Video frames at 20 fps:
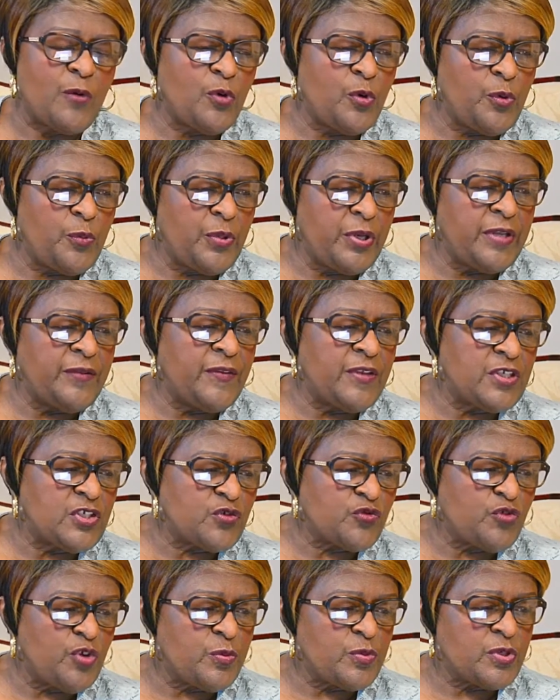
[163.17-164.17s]
when we read this
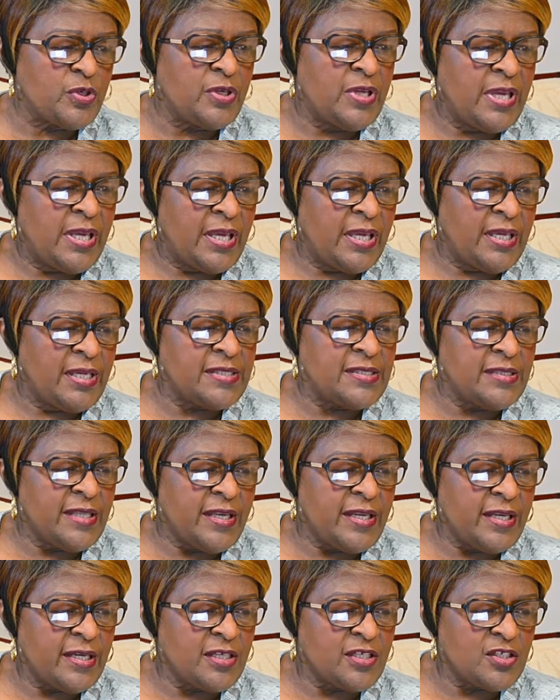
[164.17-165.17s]
scripture, it's
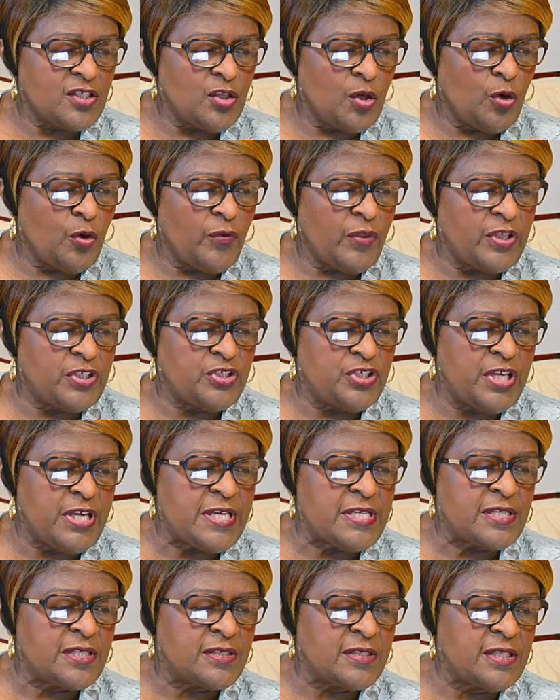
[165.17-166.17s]
letting us know that
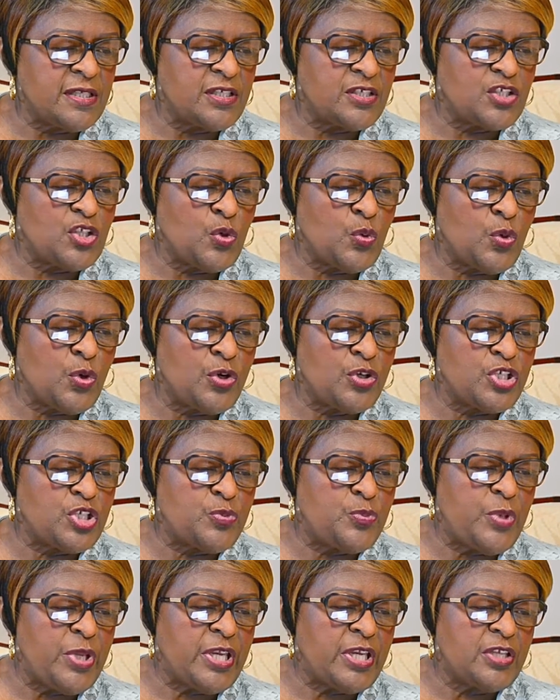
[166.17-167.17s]
Jesus is the Word
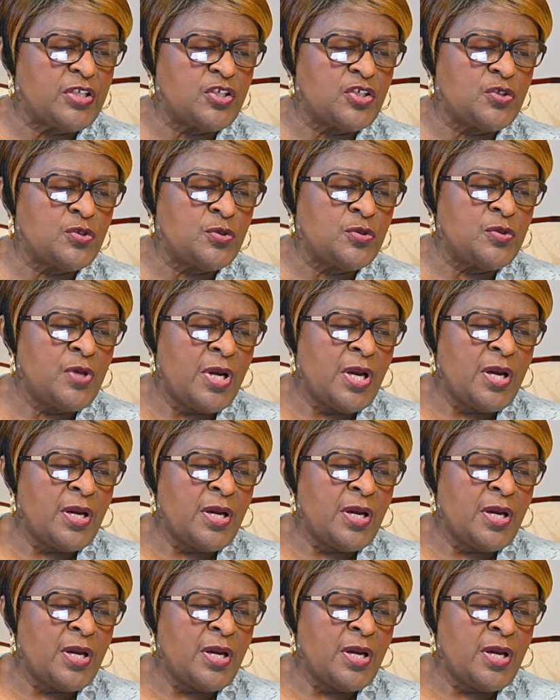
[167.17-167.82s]
speaking to